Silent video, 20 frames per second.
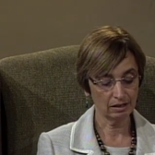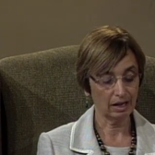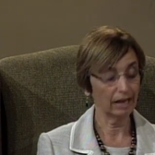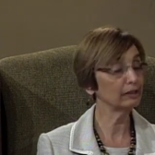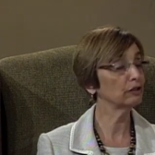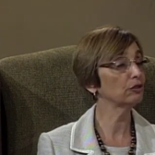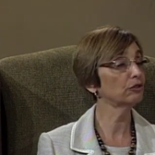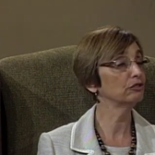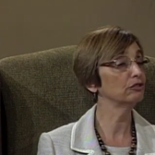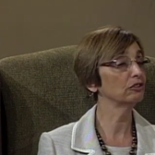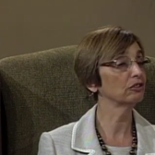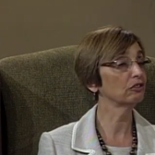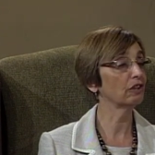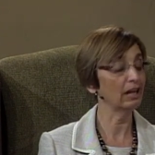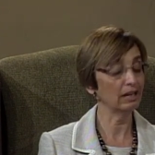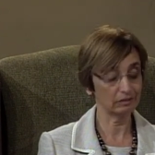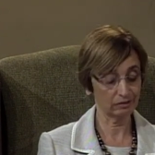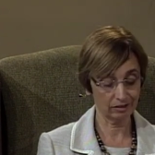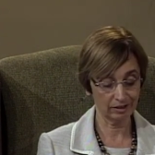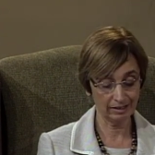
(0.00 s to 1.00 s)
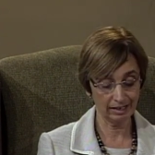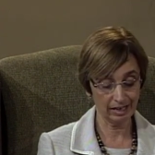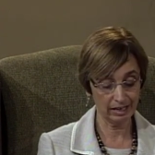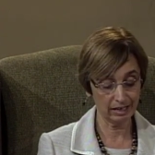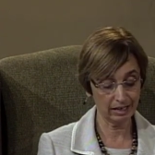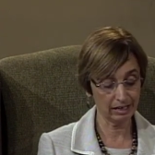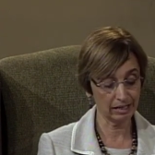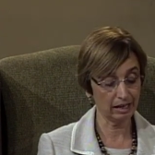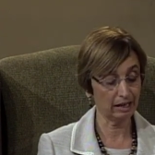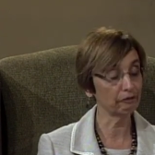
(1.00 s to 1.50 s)
I learned a lot
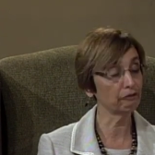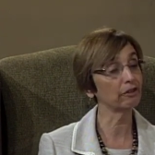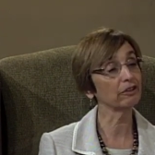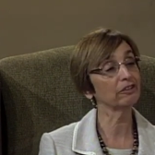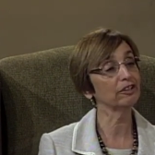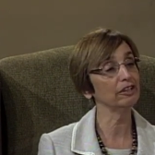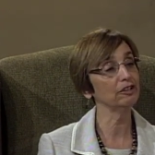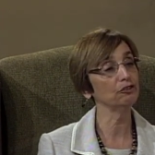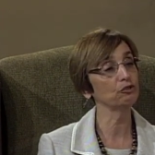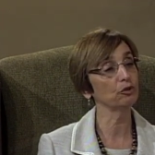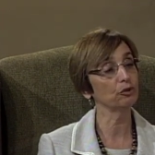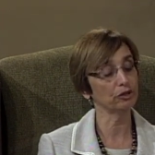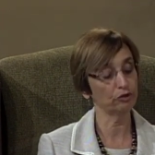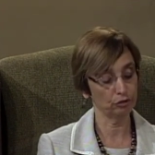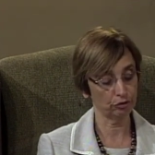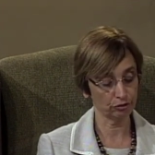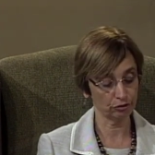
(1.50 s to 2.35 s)
today, and I really enjoyed